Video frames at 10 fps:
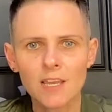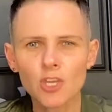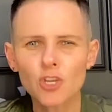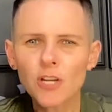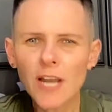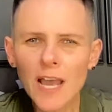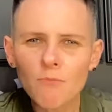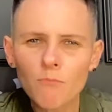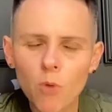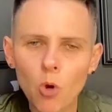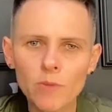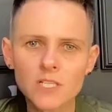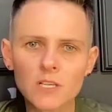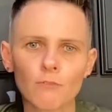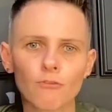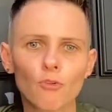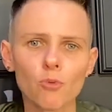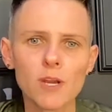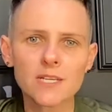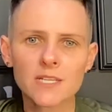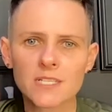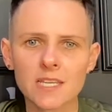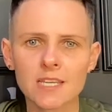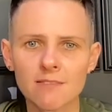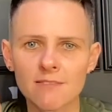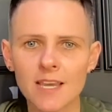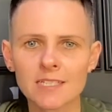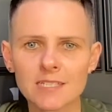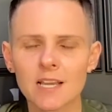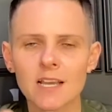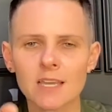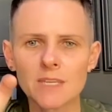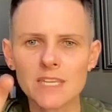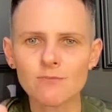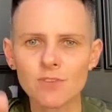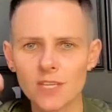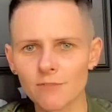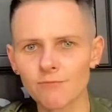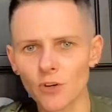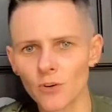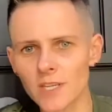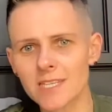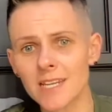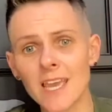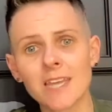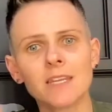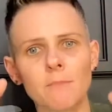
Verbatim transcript: You're going to have moments of greatness in that time, even if there is an end.